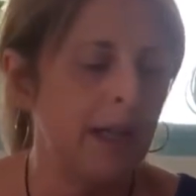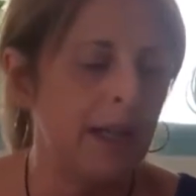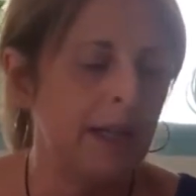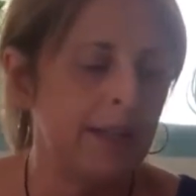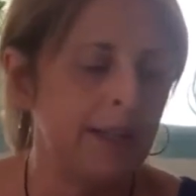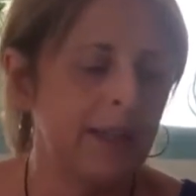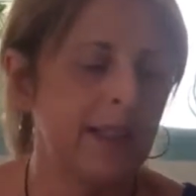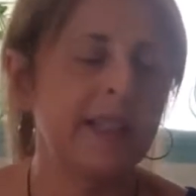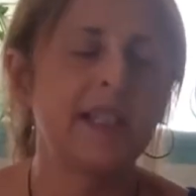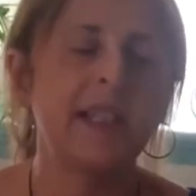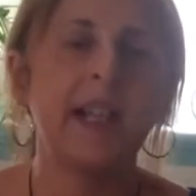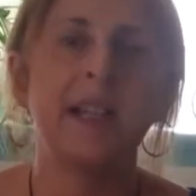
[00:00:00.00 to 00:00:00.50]

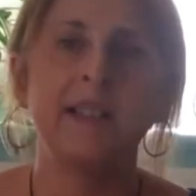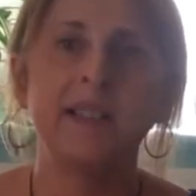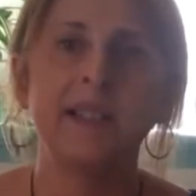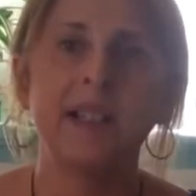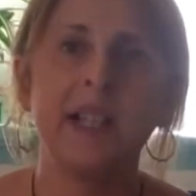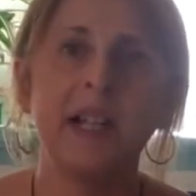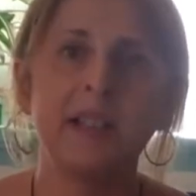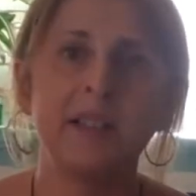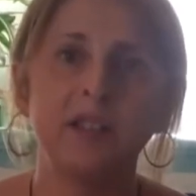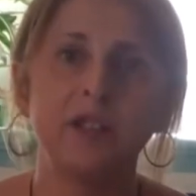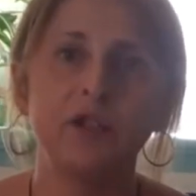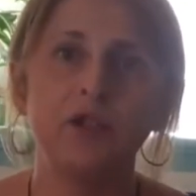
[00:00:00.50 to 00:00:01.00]
and design
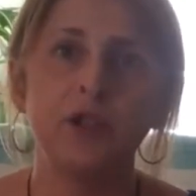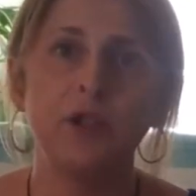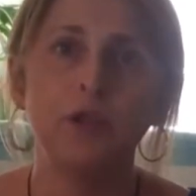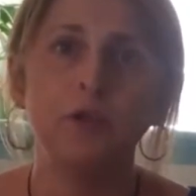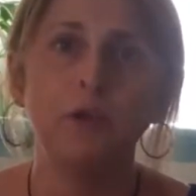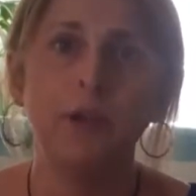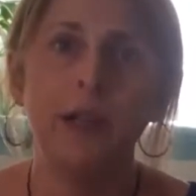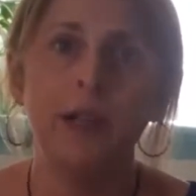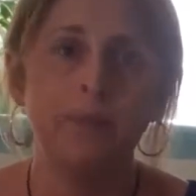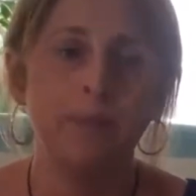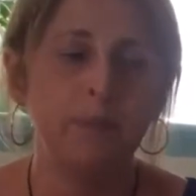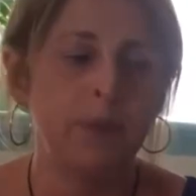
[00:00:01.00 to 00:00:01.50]
strategy
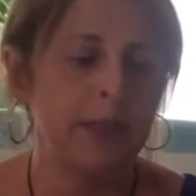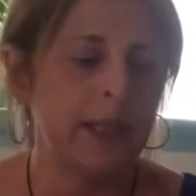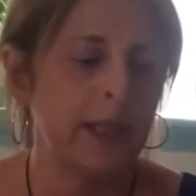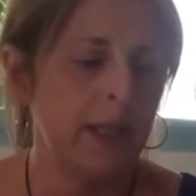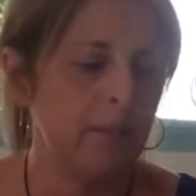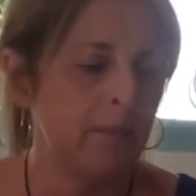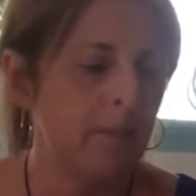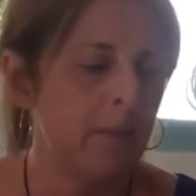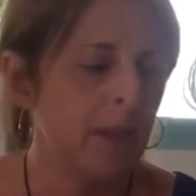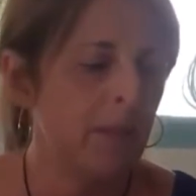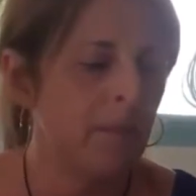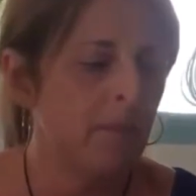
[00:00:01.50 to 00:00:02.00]
to help
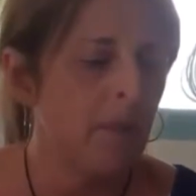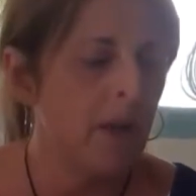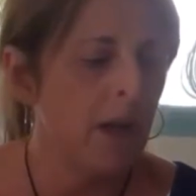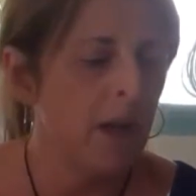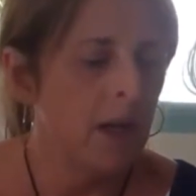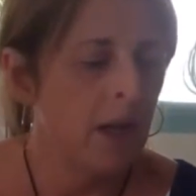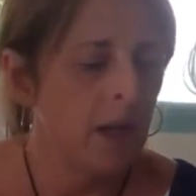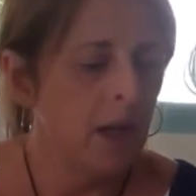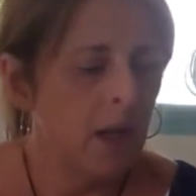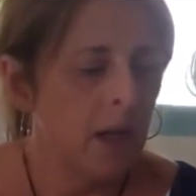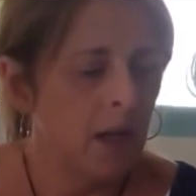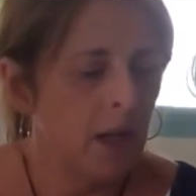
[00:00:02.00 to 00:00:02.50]

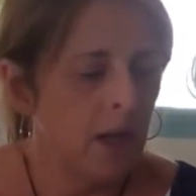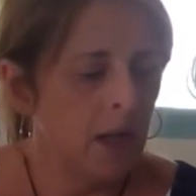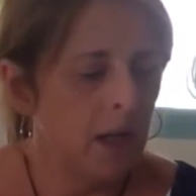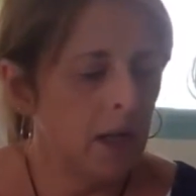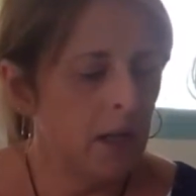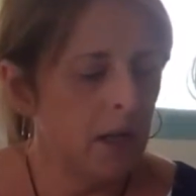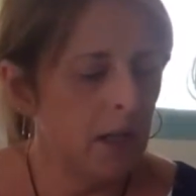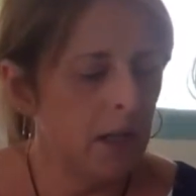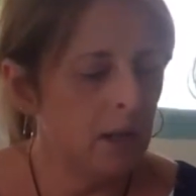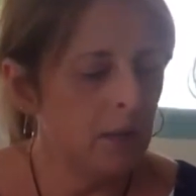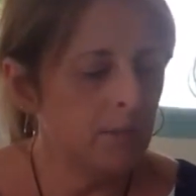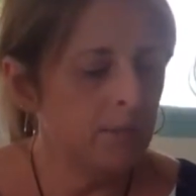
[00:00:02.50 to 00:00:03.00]

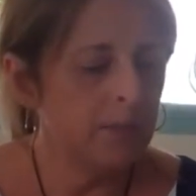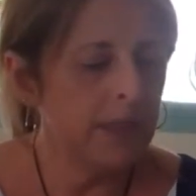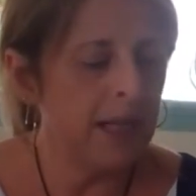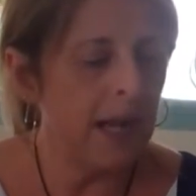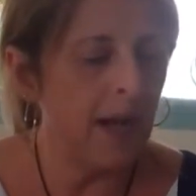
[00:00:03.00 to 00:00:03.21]
them.